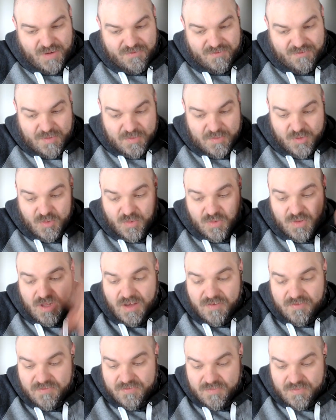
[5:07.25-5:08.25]
And for people who
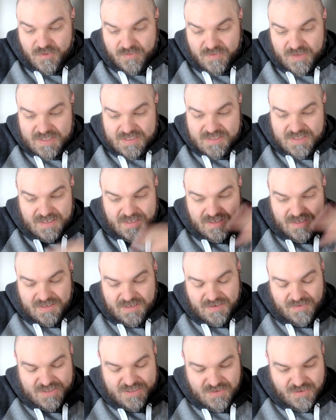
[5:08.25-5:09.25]
love movies and
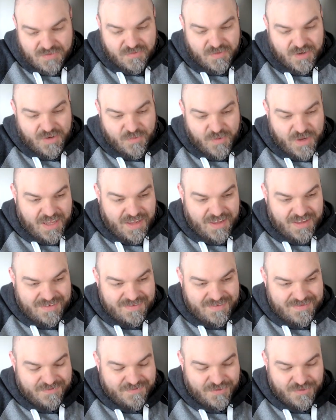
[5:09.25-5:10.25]
they sort of went away
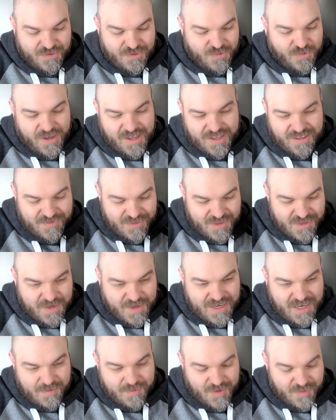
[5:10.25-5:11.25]
for a little while with the
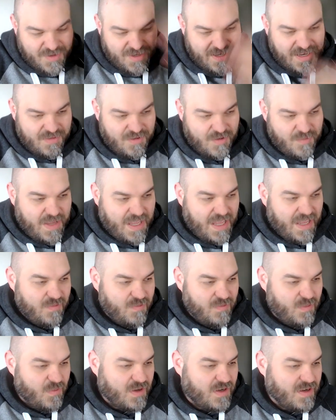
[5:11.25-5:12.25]
pandemic, but now they're back,
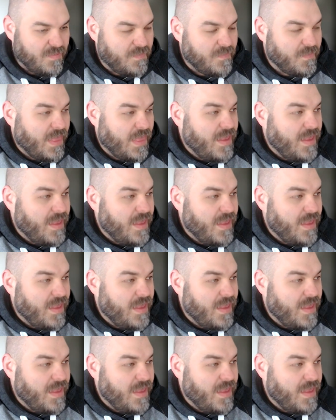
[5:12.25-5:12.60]
we want to